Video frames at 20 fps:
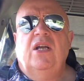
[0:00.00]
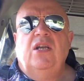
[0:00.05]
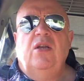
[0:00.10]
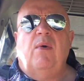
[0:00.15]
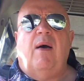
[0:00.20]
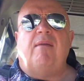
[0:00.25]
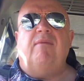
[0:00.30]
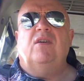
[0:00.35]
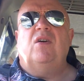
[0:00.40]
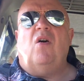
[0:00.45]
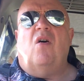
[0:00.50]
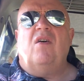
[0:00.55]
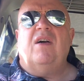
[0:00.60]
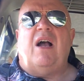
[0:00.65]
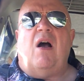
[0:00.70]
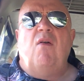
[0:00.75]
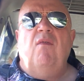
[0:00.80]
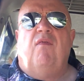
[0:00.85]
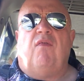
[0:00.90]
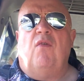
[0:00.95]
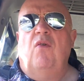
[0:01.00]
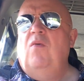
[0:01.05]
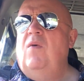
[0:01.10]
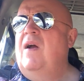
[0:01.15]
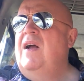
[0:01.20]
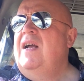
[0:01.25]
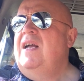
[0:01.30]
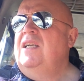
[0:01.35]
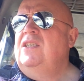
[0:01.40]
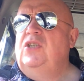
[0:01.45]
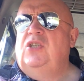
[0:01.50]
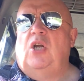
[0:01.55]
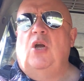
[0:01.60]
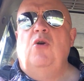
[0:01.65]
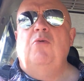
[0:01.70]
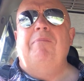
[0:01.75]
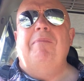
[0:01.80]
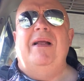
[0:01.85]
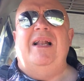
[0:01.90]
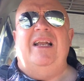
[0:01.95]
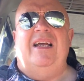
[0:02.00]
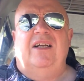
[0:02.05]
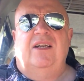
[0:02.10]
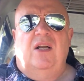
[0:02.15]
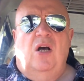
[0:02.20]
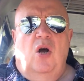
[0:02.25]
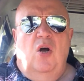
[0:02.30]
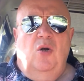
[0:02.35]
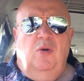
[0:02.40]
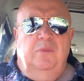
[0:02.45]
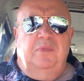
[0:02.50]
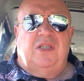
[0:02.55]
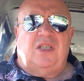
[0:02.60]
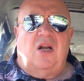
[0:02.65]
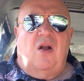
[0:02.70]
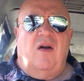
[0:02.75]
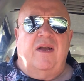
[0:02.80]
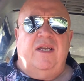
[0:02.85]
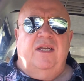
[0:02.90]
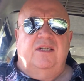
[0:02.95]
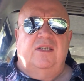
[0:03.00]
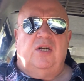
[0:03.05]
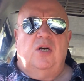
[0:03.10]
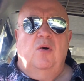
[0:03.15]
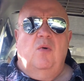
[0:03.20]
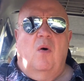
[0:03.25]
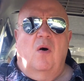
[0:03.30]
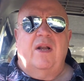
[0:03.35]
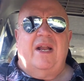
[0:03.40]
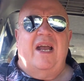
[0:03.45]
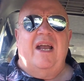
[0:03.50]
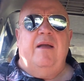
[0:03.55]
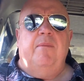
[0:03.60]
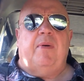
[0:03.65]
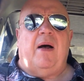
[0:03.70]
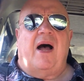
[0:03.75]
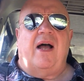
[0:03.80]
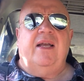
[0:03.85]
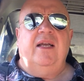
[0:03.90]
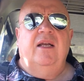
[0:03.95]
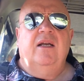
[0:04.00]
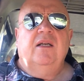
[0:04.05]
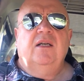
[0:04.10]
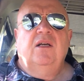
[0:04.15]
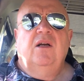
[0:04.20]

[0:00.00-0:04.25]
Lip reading: You haven't got to go through 2 million hoops like you do on eBay,